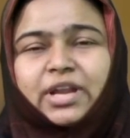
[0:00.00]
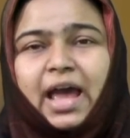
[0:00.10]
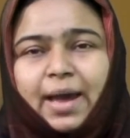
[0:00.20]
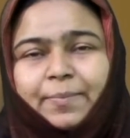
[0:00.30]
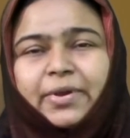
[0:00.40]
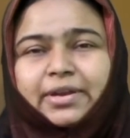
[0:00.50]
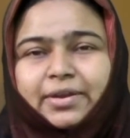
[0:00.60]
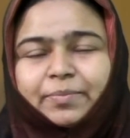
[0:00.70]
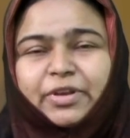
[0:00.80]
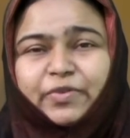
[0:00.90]

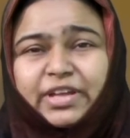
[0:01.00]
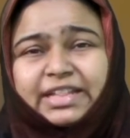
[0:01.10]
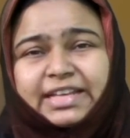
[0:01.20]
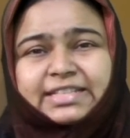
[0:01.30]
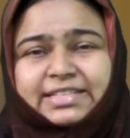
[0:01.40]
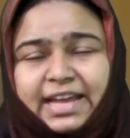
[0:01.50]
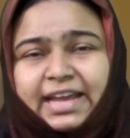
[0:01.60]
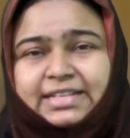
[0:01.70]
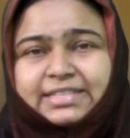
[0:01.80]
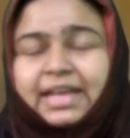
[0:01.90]
happen between these
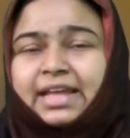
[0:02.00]
states,